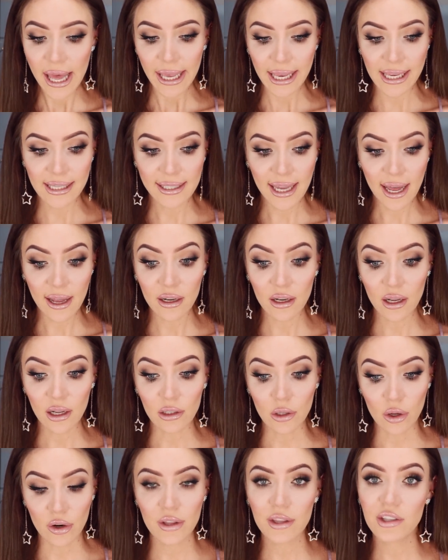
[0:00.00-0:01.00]
is that
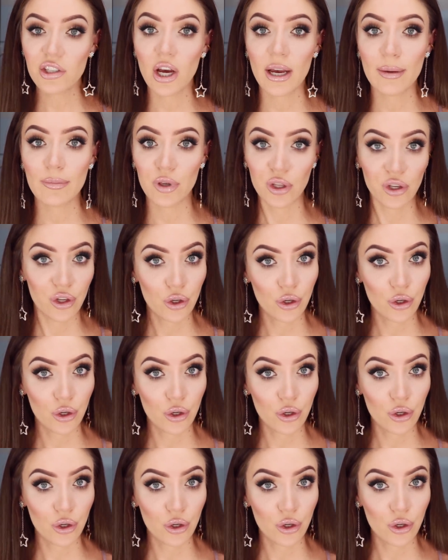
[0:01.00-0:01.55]
a lot of the time beauty